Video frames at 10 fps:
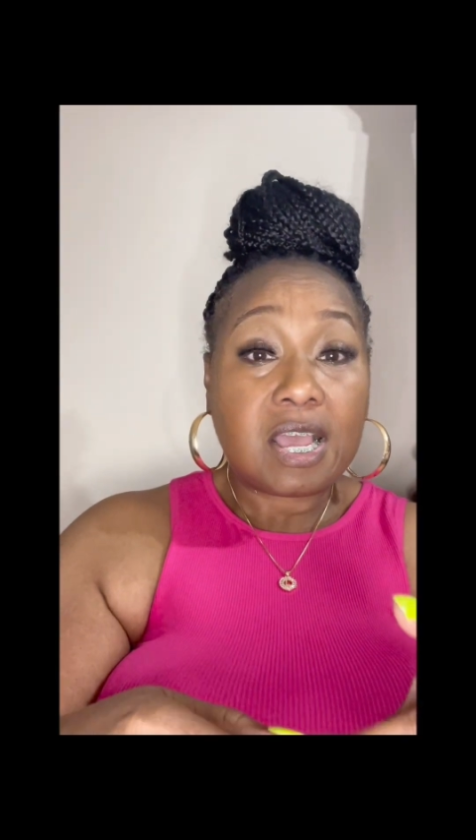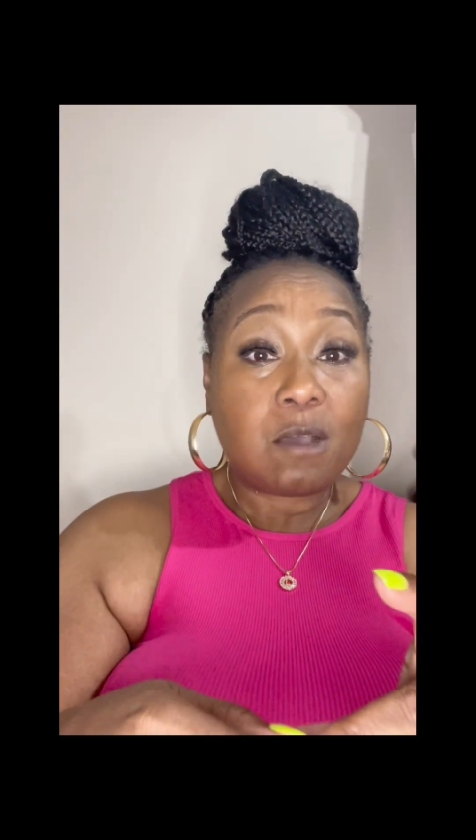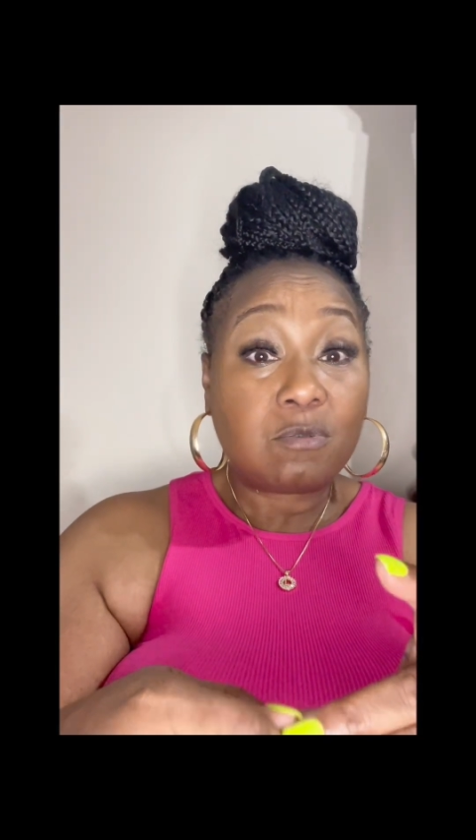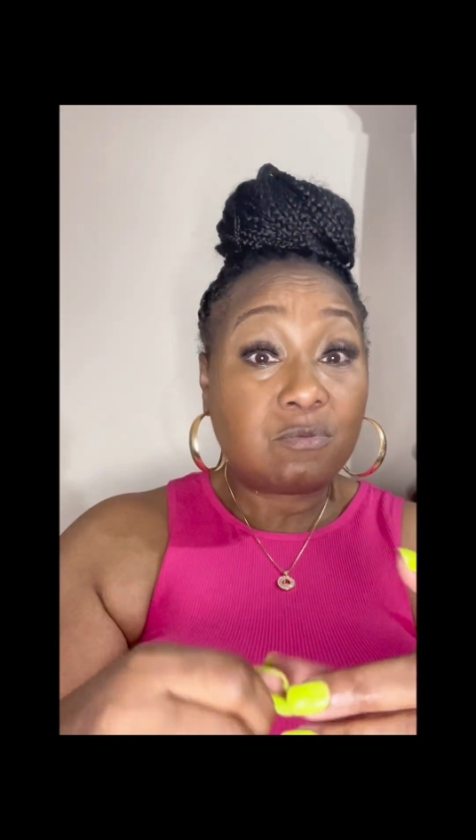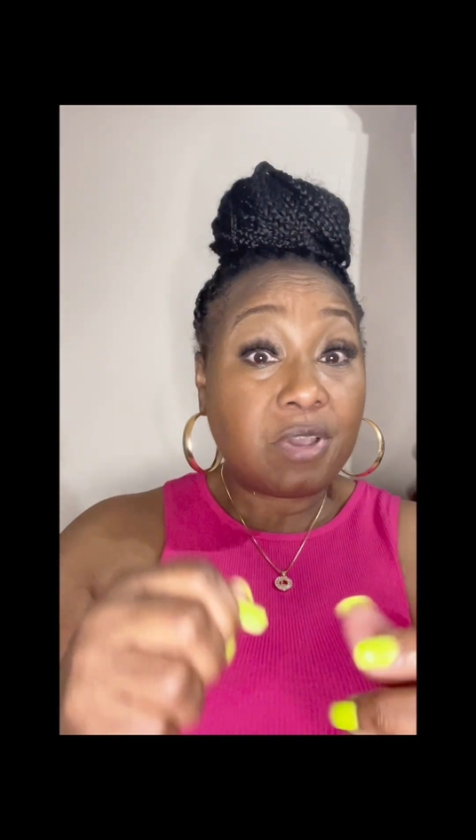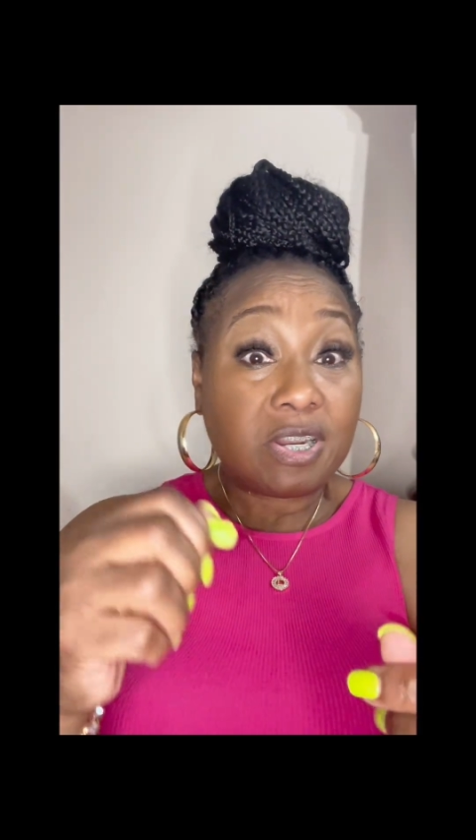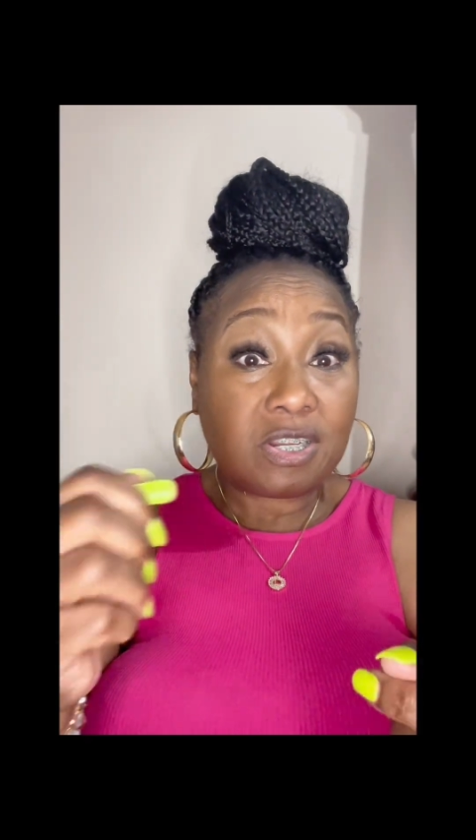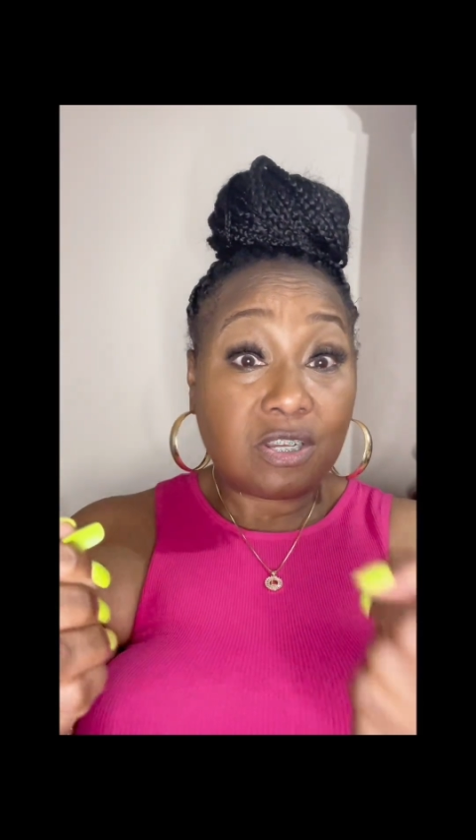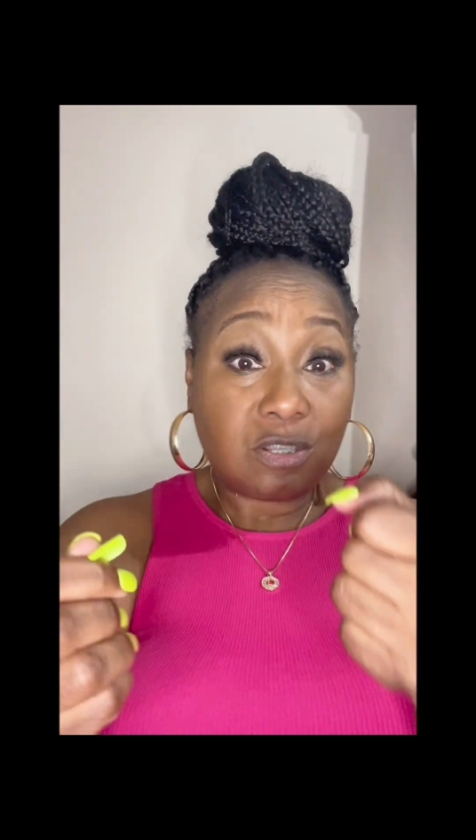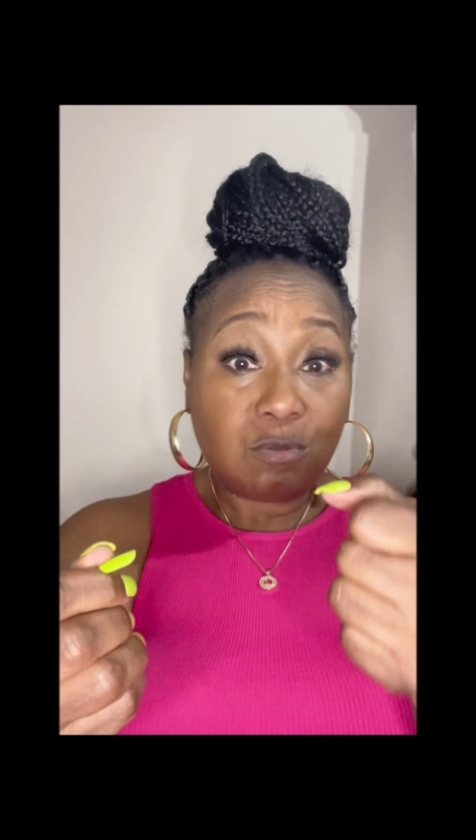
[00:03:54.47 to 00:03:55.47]
I was ready
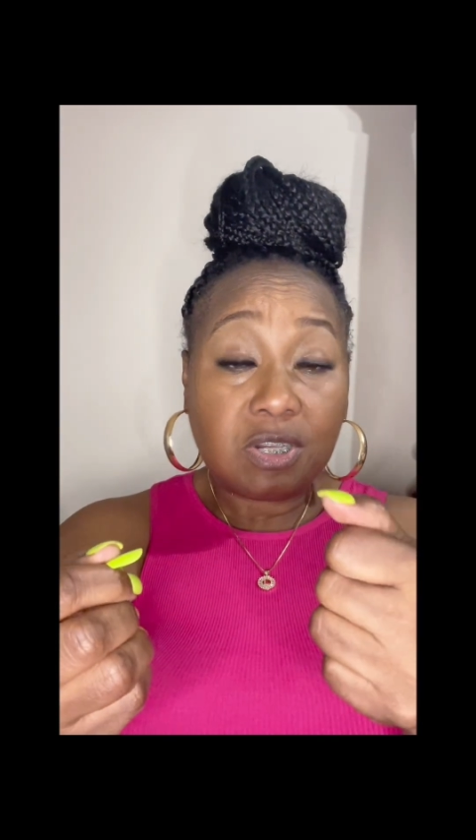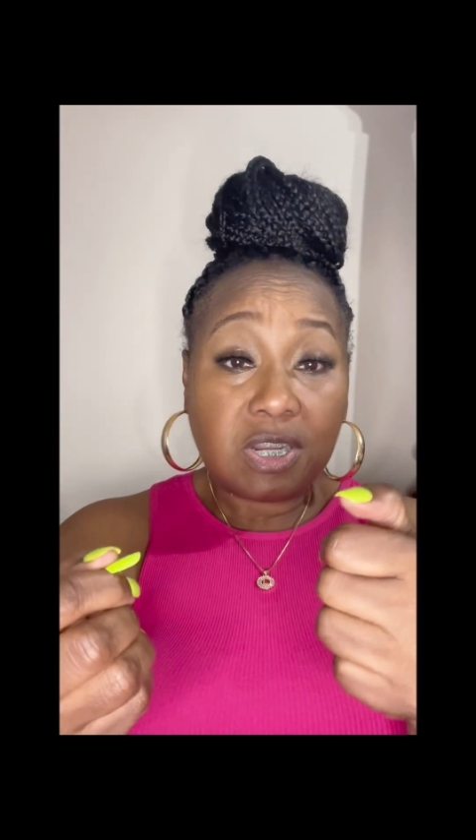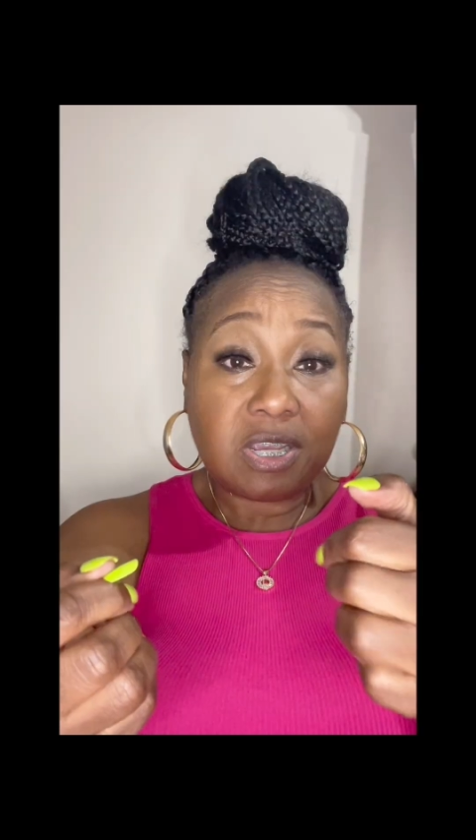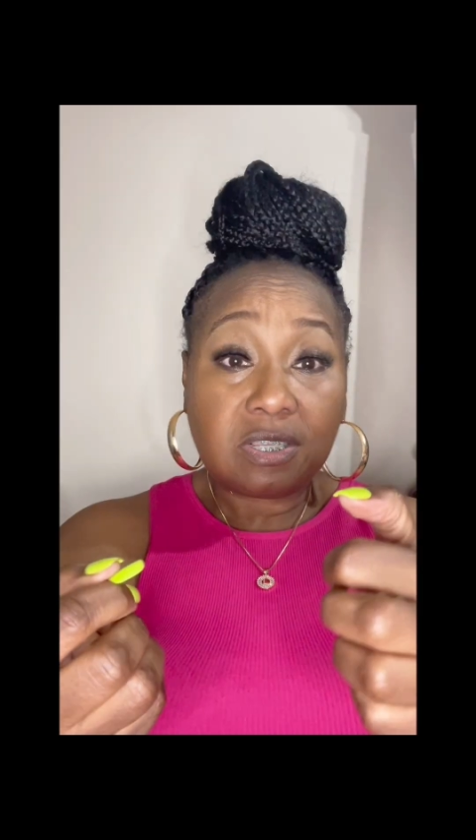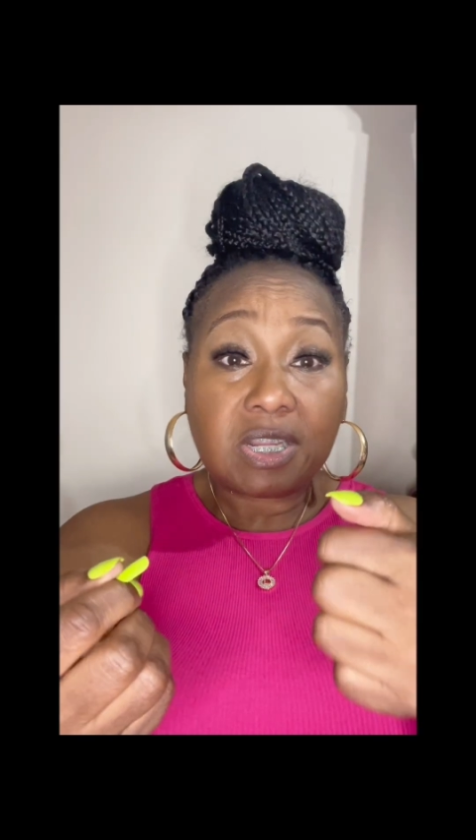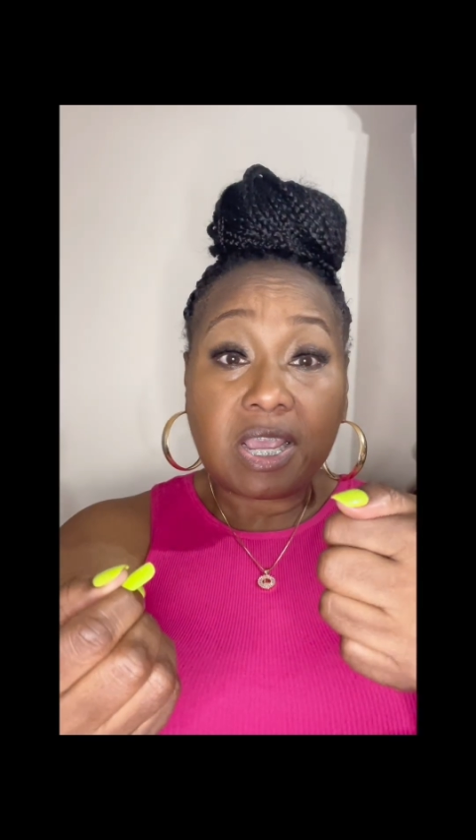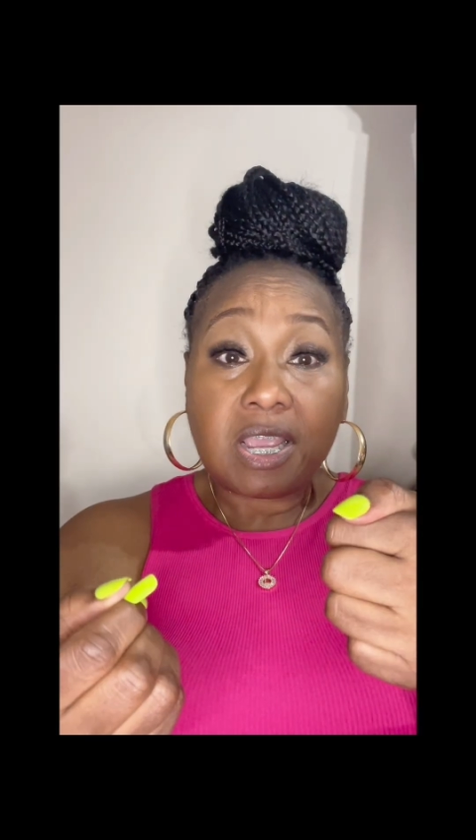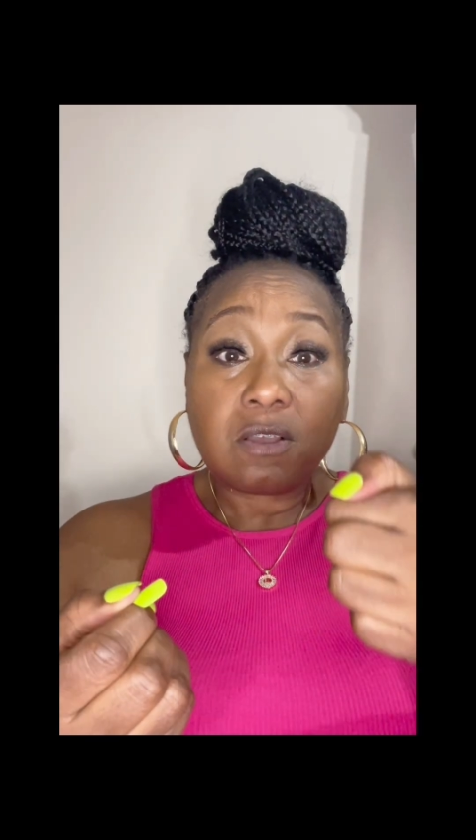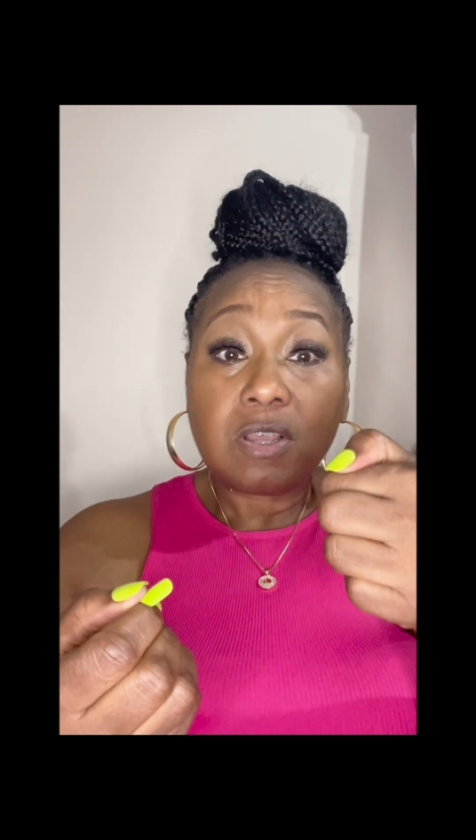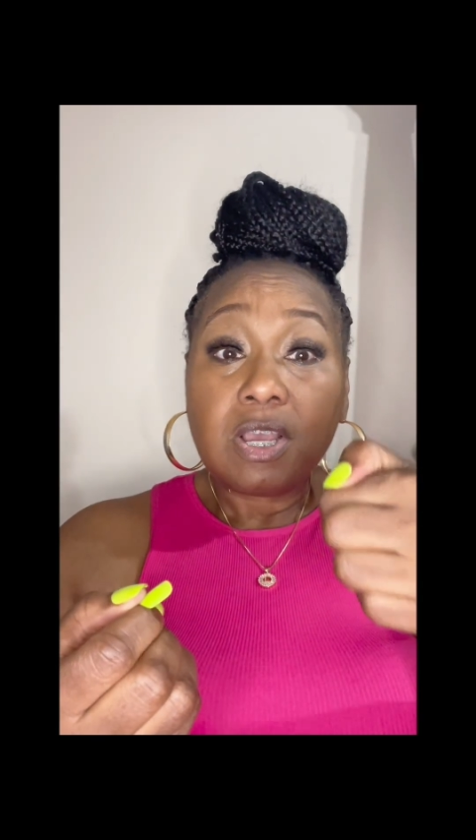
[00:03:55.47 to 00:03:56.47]
to glue the nails
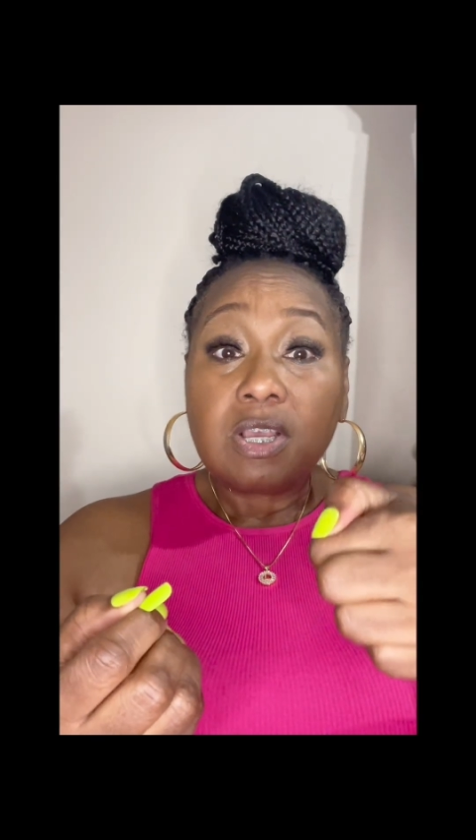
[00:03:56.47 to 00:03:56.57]
down.